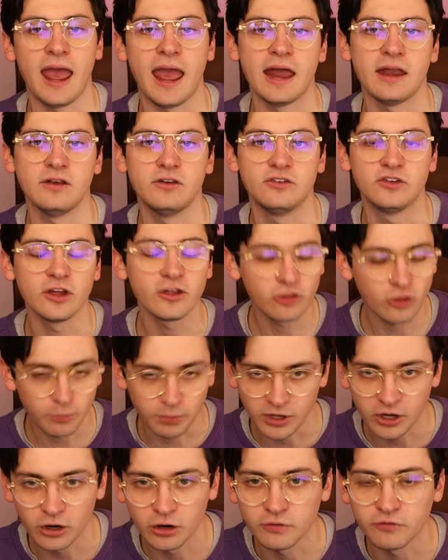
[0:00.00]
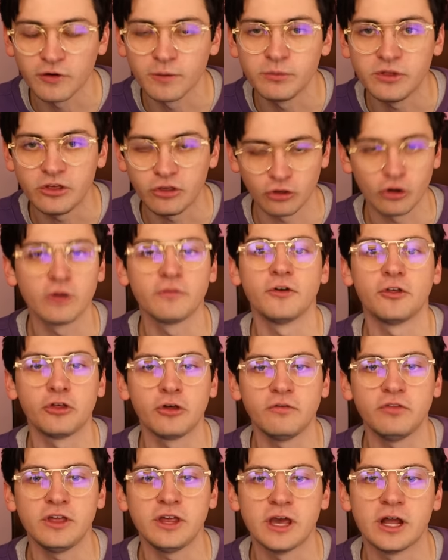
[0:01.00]
and disappeared from the surface
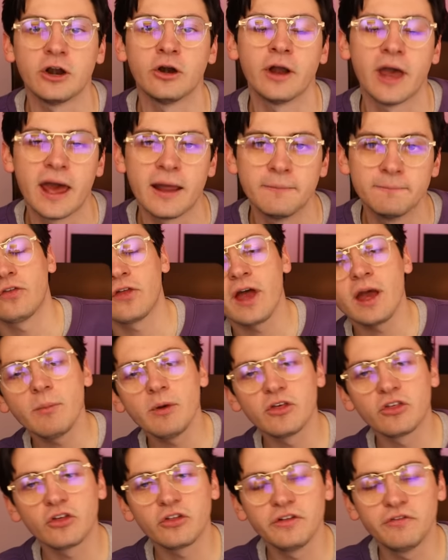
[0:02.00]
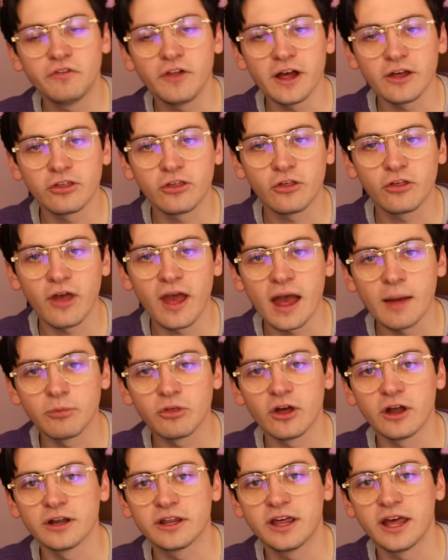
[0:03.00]
of the internet. So the guy basically flexed his abs
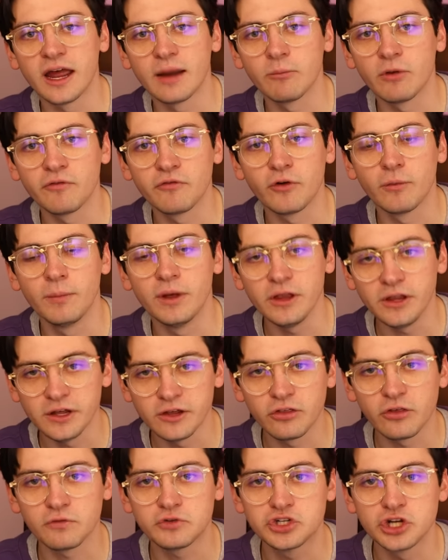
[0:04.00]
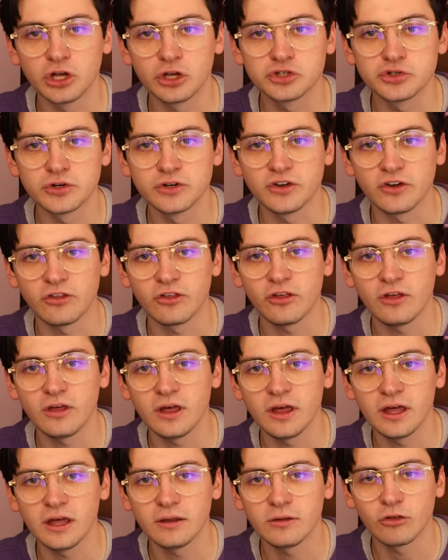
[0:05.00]
on camera for millions of children to
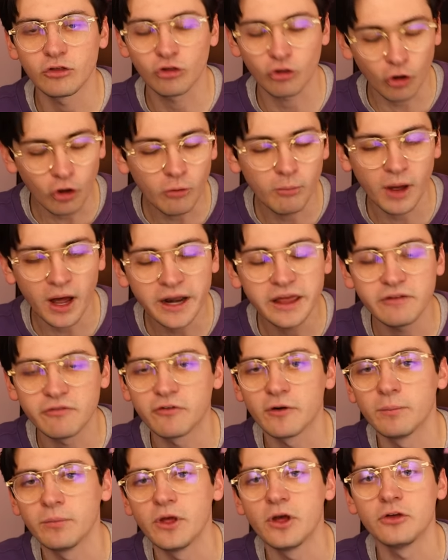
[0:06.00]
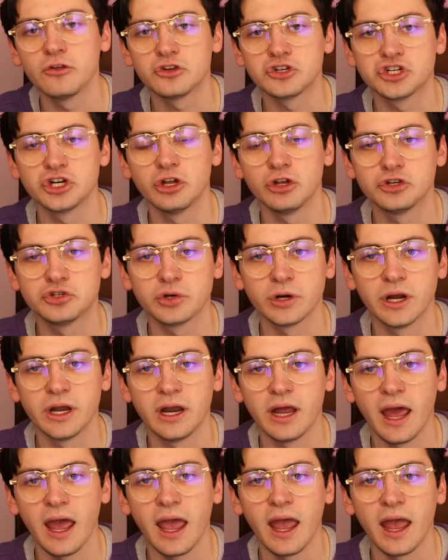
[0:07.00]
see, stole money from those
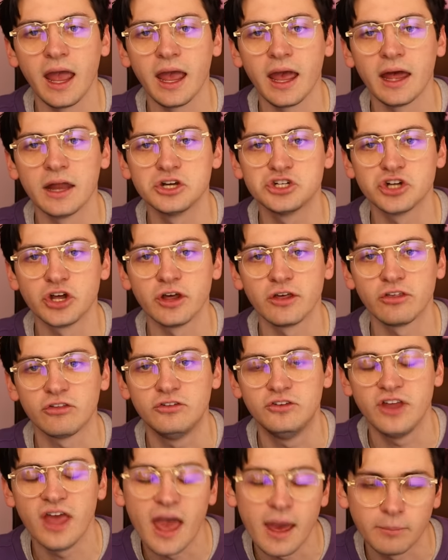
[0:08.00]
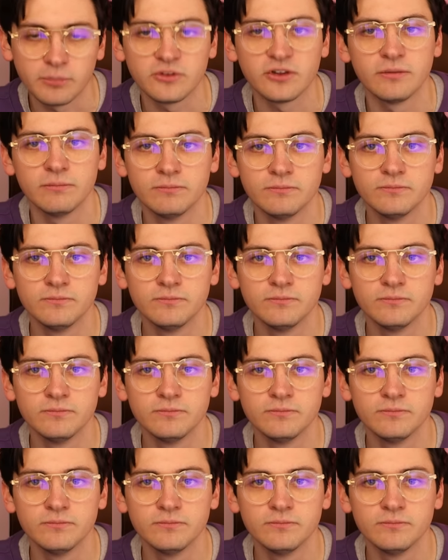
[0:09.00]
children, and just dipped.